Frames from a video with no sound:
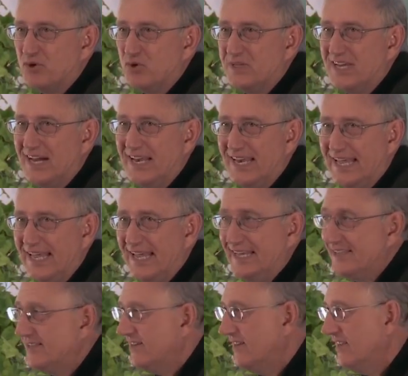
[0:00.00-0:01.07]

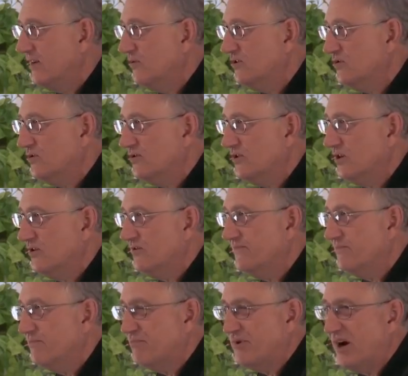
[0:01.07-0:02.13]
Buthelezi. He was also
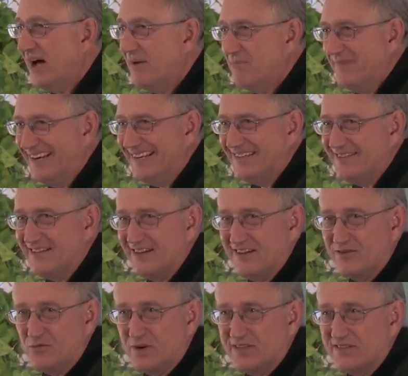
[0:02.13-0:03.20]
prime minister
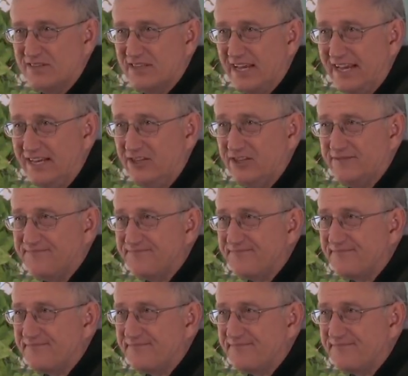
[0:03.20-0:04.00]
at one stage,